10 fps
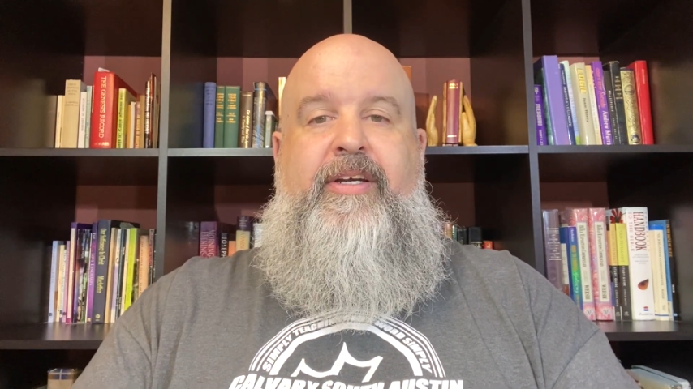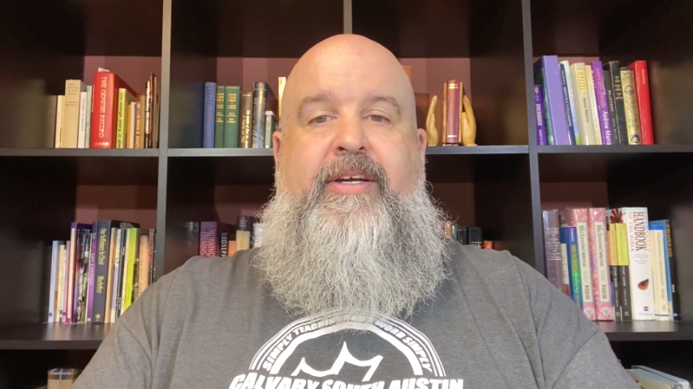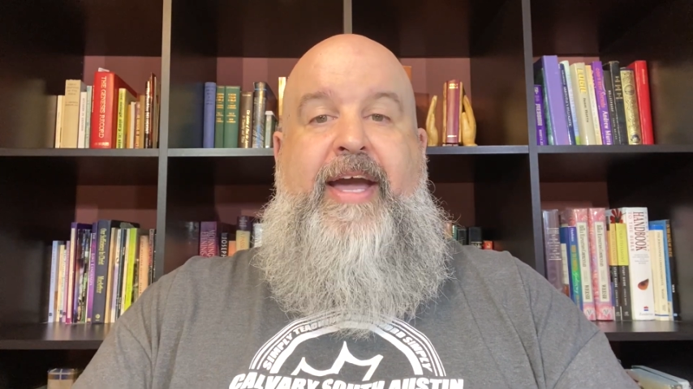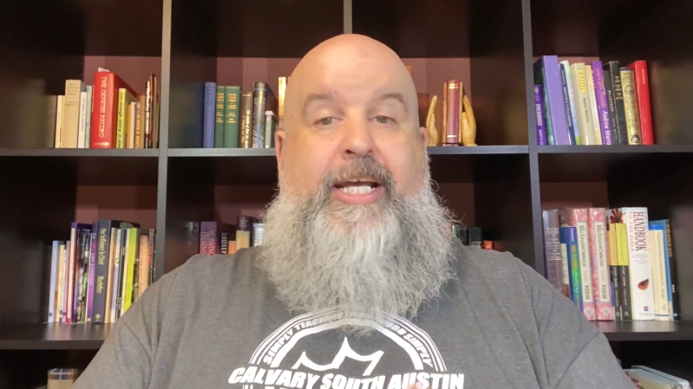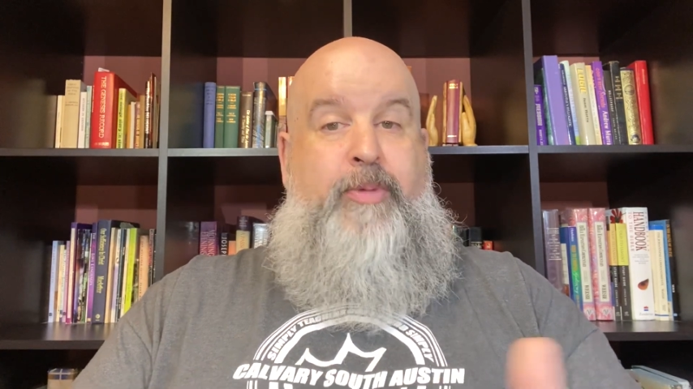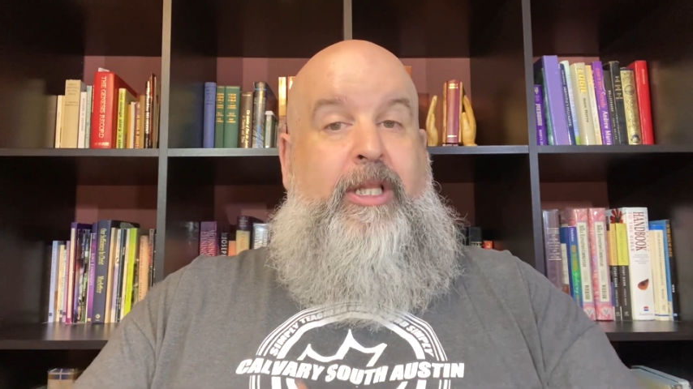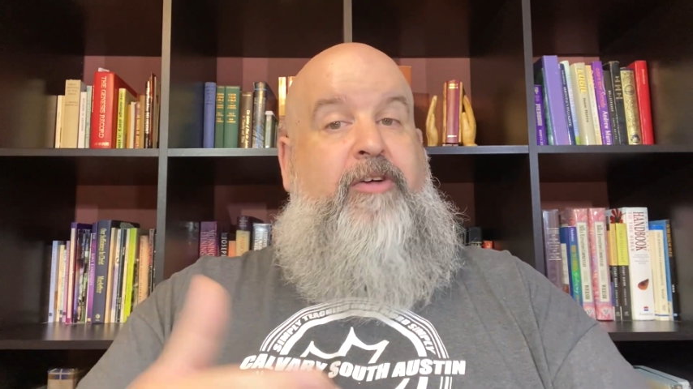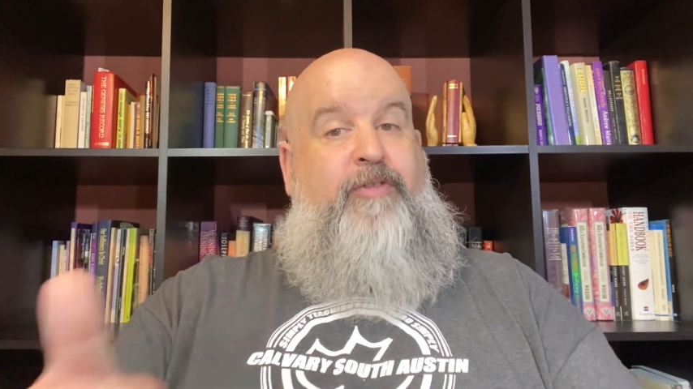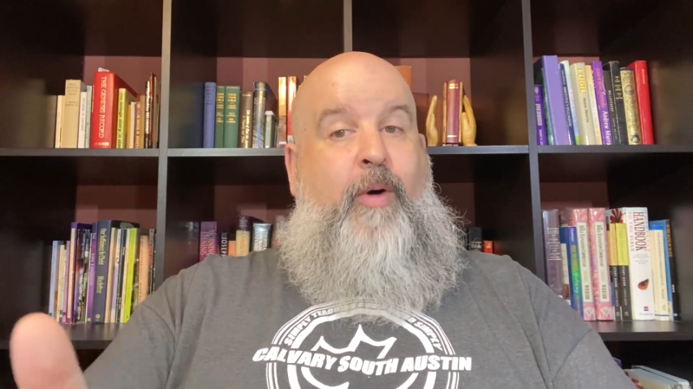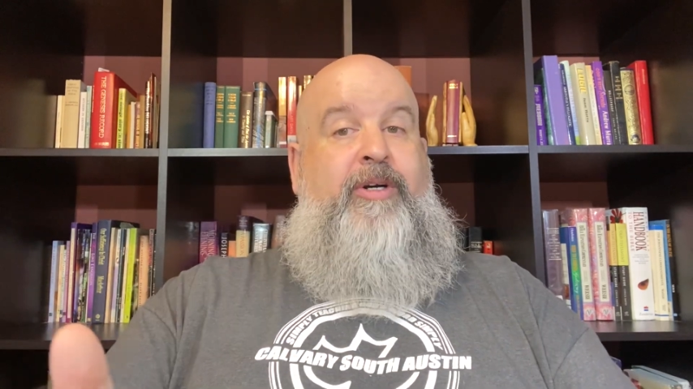And as we look
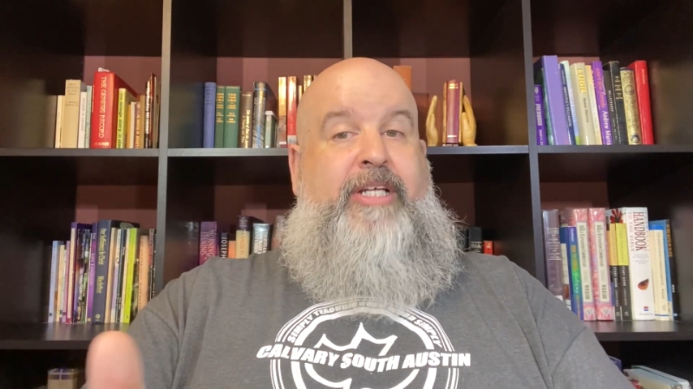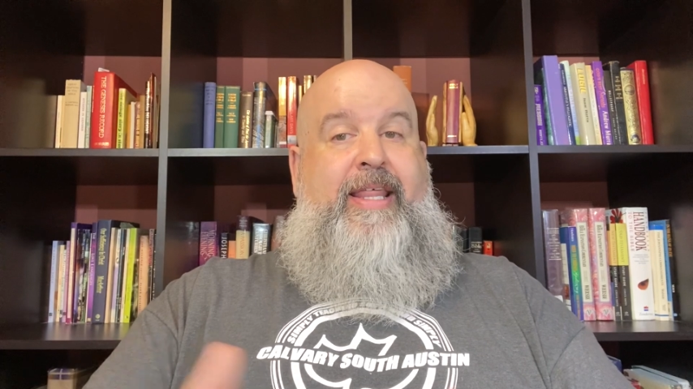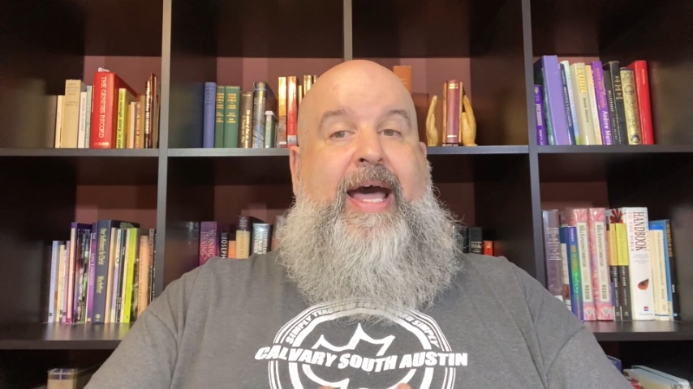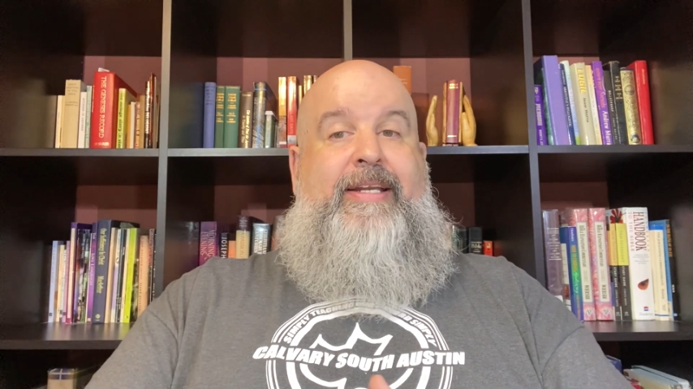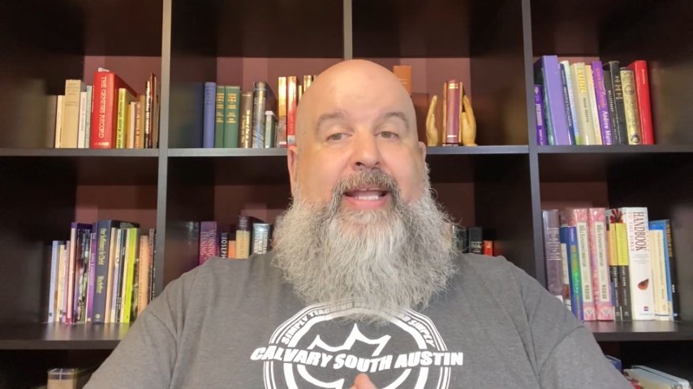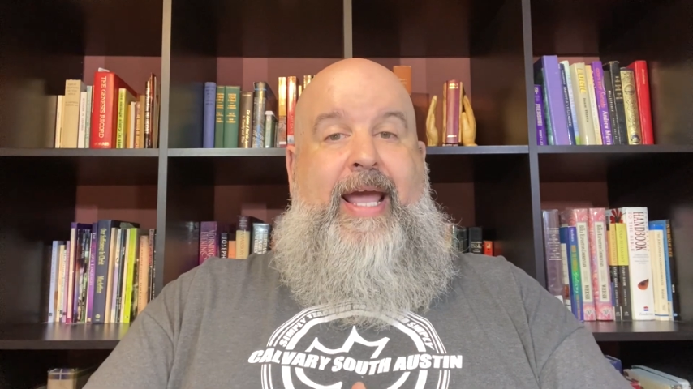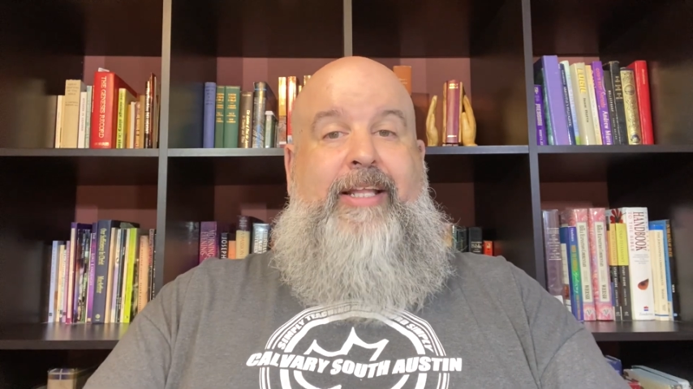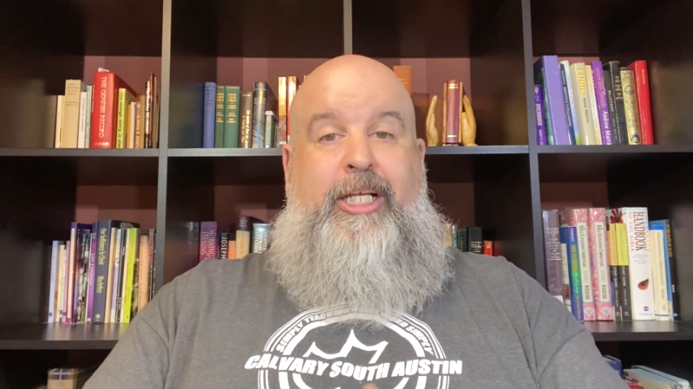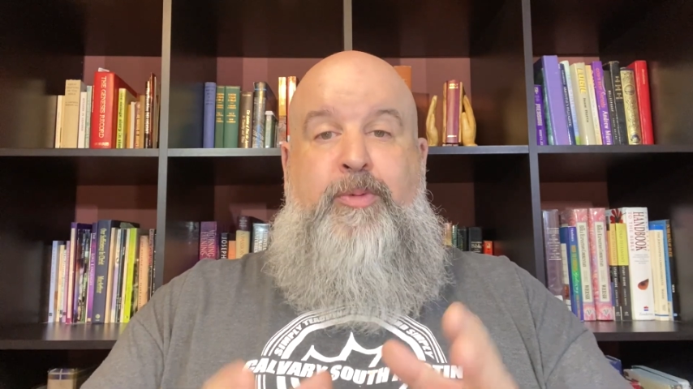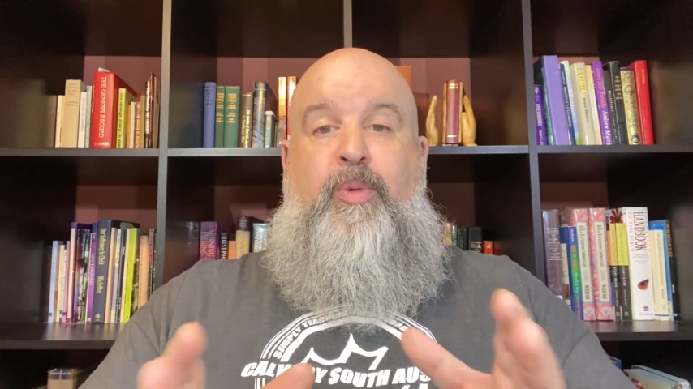forward to that day,
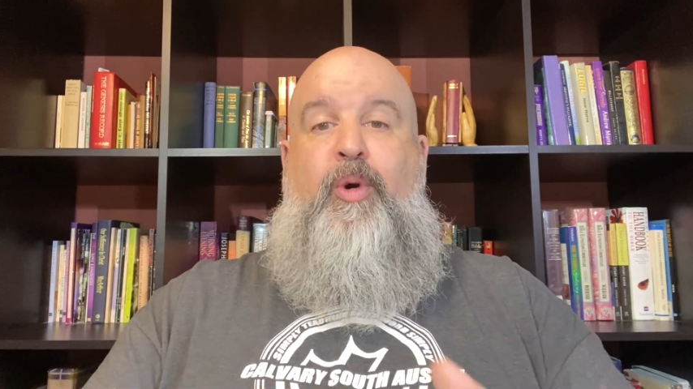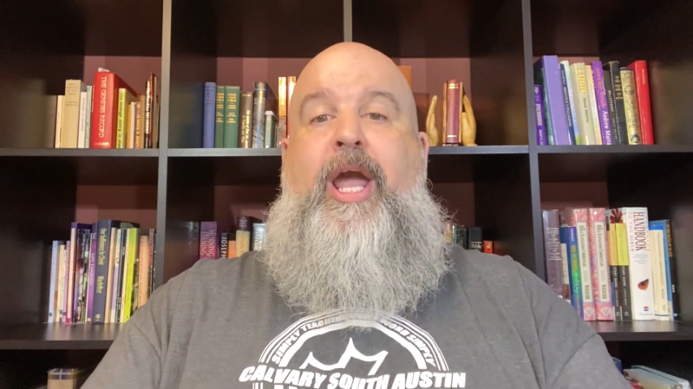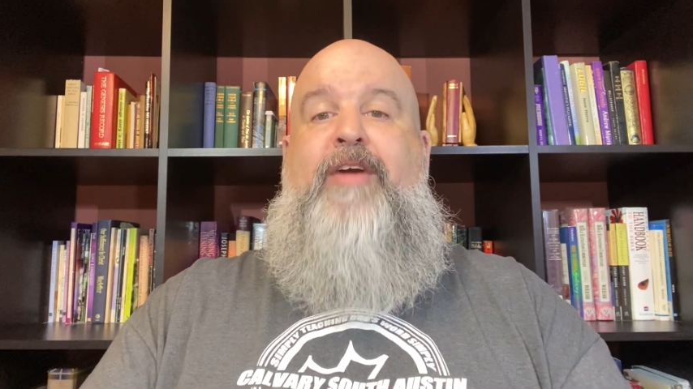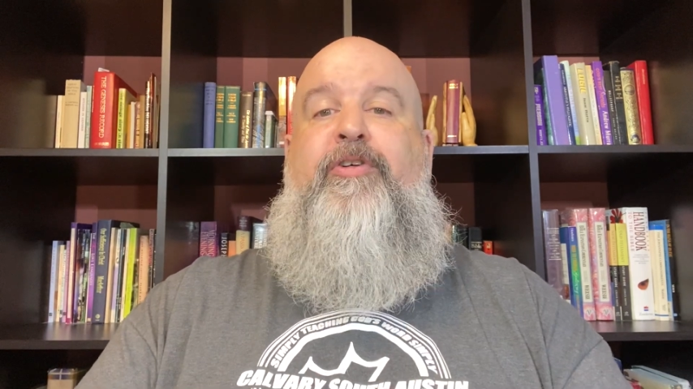let's pray